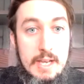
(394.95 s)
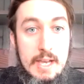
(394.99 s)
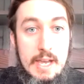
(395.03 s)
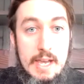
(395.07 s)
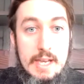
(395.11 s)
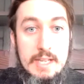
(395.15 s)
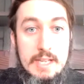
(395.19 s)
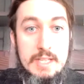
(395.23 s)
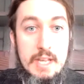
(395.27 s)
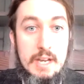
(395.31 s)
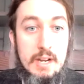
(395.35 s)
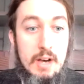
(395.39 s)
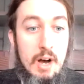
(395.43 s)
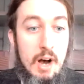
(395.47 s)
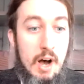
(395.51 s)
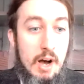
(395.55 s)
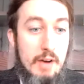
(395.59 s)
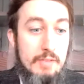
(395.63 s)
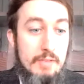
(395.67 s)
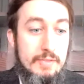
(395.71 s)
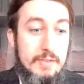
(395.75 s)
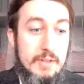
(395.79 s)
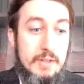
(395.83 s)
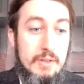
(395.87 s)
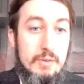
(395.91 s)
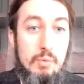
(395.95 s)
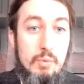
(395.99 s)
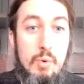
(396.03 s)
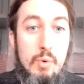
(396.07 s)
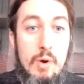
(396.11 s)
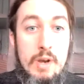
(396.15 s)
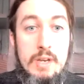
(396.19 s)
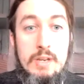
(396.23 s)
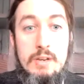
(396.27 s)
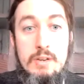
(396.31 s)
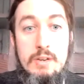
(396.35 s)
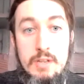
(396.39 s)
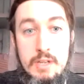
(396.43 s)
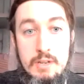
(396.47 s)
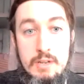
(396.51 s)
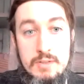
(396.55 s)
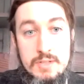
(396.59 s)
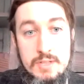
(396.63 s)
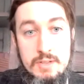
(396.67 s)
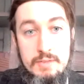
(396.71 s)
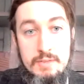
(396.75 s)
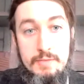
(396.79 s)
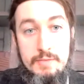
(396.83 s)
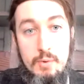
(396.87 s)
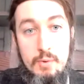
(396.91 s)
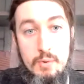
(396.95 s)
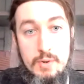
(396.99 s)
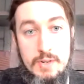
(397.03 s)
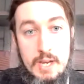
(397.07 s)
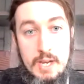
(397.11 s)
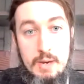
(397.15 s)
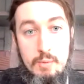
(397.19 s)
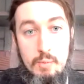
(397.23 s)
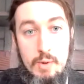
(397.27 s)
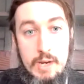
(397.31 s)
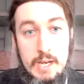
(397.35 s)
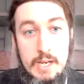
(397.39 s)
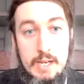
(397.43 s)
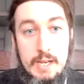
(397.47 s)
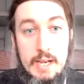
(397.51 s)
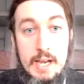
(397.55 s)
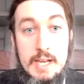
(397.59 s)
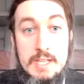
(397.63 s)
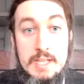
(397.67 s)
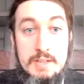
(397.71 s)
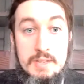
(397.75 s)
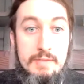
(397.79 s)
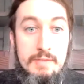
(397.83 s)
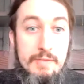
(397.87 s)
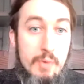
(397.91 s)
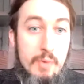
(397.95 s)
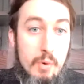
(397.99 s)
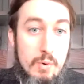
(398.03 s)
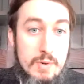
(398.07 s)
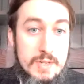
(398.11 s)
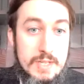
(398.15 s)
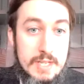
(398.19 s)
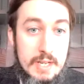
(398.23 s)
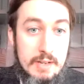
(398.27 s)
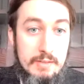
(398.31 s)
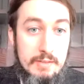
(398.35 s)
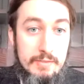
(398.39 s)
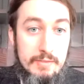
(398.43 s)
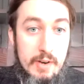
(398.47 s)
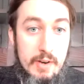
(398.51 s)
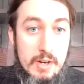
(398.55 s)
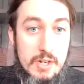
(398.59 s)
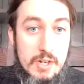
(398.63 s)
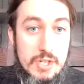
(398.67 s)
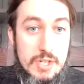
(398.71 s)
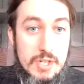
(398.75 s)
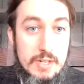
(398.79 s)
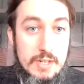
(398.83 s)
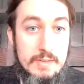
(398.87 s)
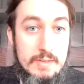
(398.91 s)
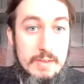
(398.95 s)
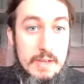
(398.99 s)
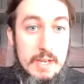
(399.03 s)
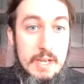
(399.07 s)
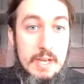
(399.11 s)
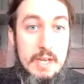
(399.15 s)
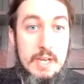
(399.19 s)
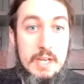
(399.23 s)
is that often when you use the 4-day week as a forcing function